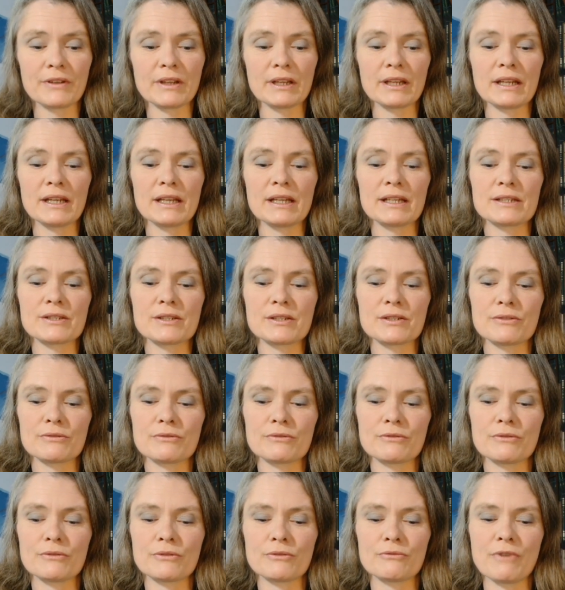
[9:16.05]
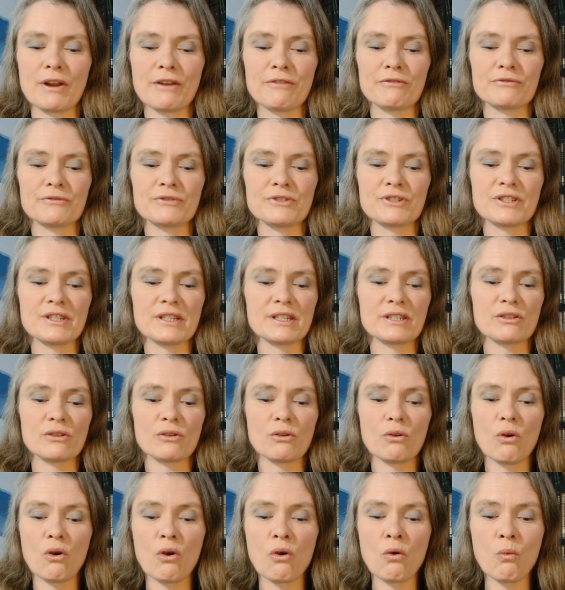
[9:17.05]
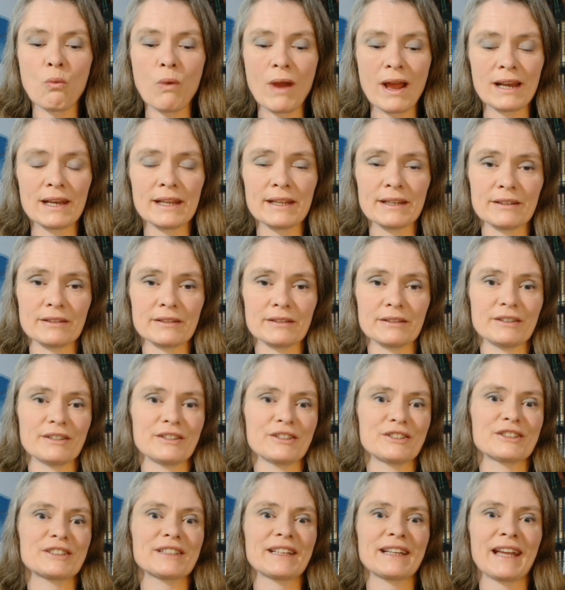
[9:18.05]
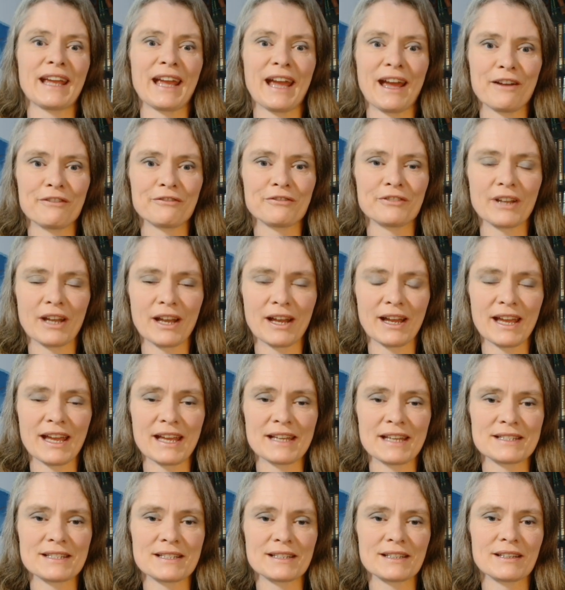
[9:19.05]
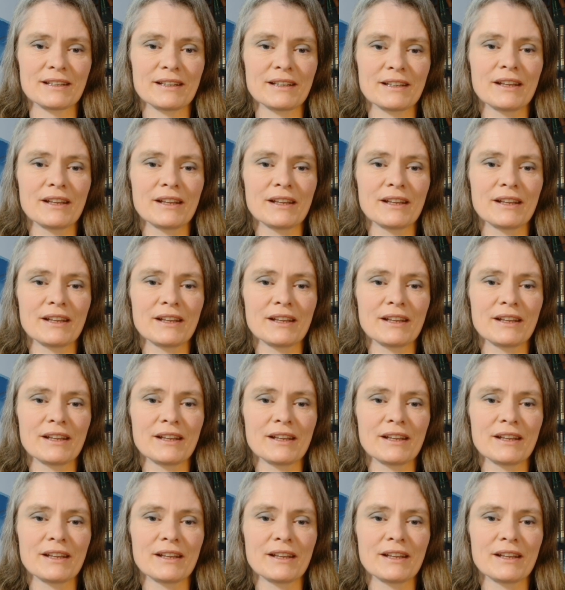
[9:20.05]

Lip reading: it references Orwellian and Kafkaesque.